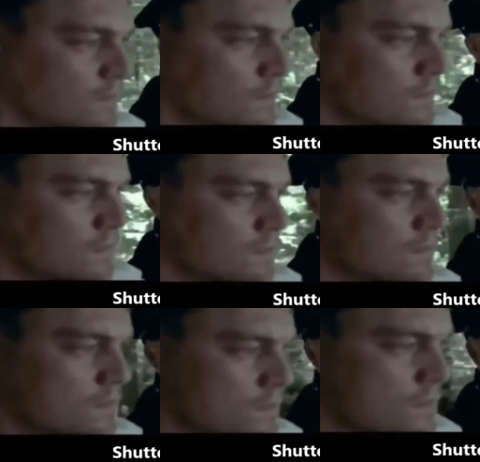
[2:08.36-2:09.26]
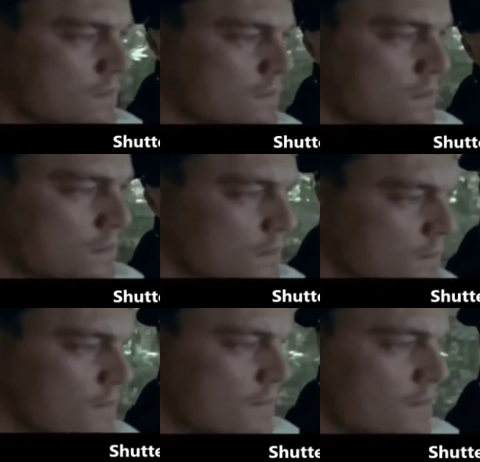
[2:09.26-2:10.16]
and a meal. You would crack my
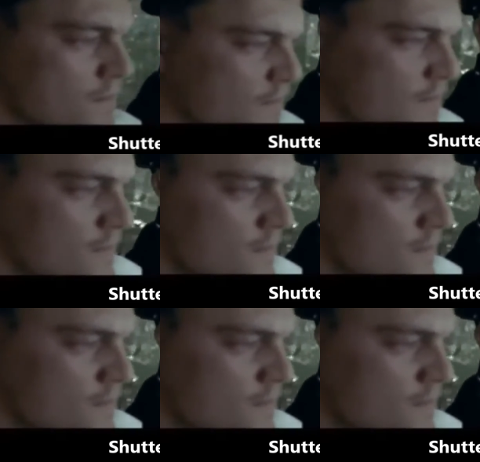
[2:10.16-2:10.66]
skull with a rock